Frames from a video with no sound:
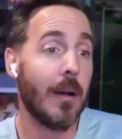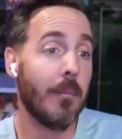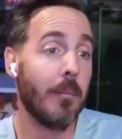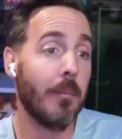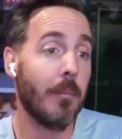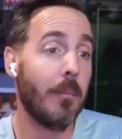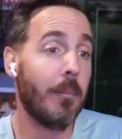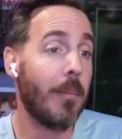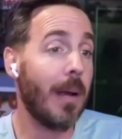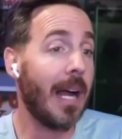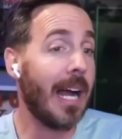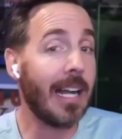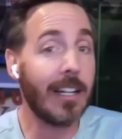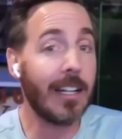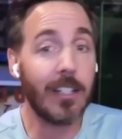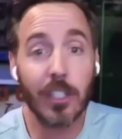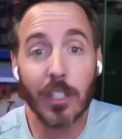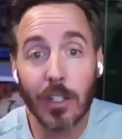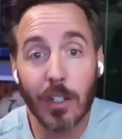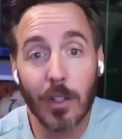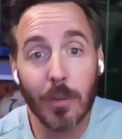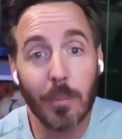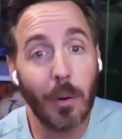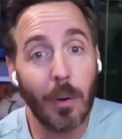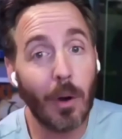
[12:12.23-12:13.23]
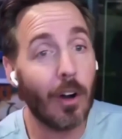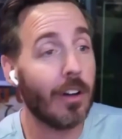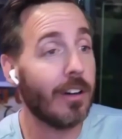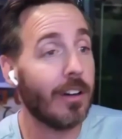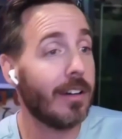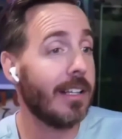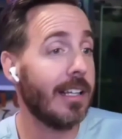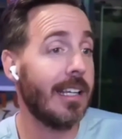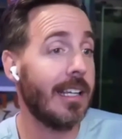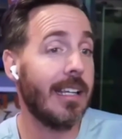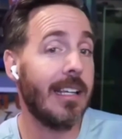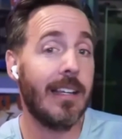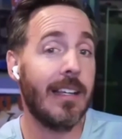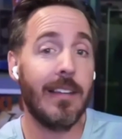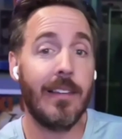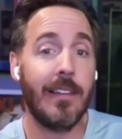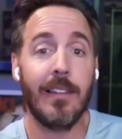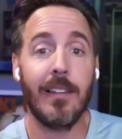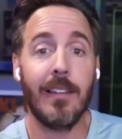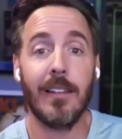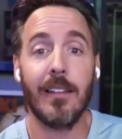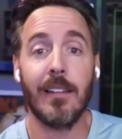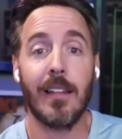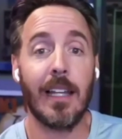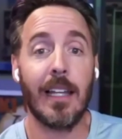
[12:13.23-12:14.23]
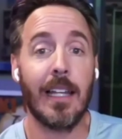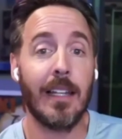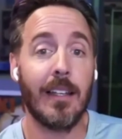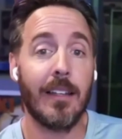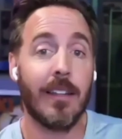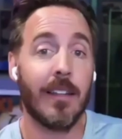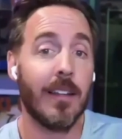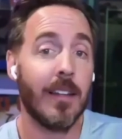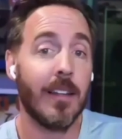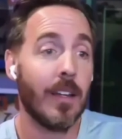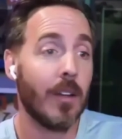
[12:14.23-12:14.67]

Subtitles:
bachelor parties, like